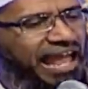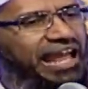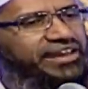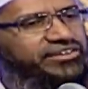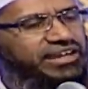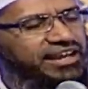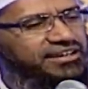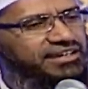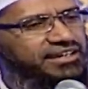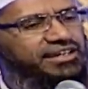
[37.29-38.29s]
and
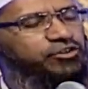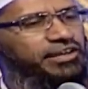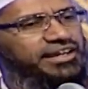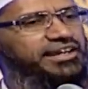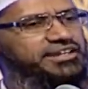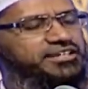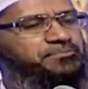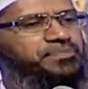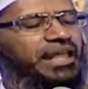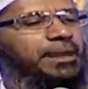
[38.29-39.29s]
translated it into English
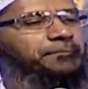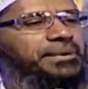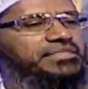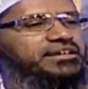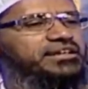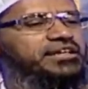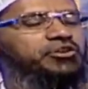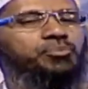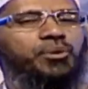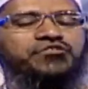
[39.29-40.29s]
and presented it
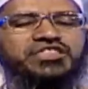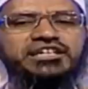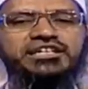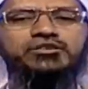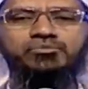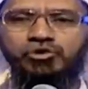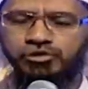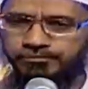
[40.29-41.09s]
to Professor Keith Moore,